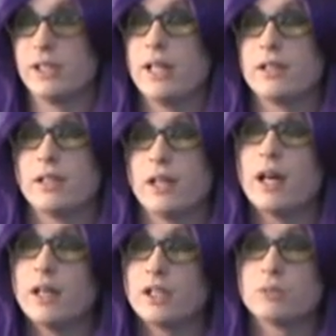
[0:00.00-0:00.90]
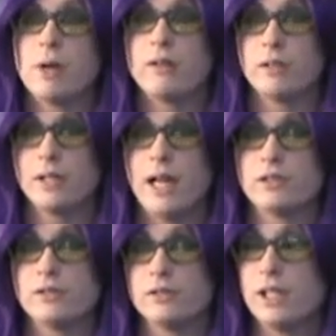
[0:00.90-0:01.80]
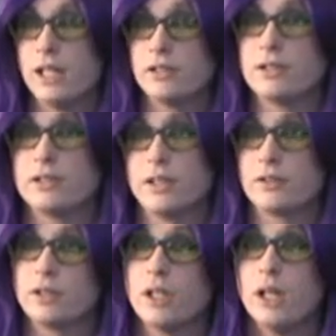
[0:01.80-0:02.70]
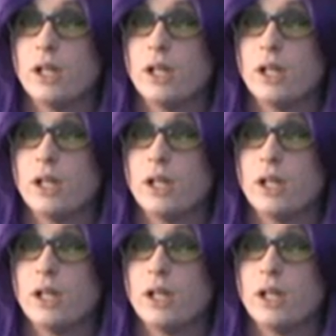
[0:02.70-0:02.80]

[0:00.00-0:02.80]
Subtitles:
that spironolactone does, is that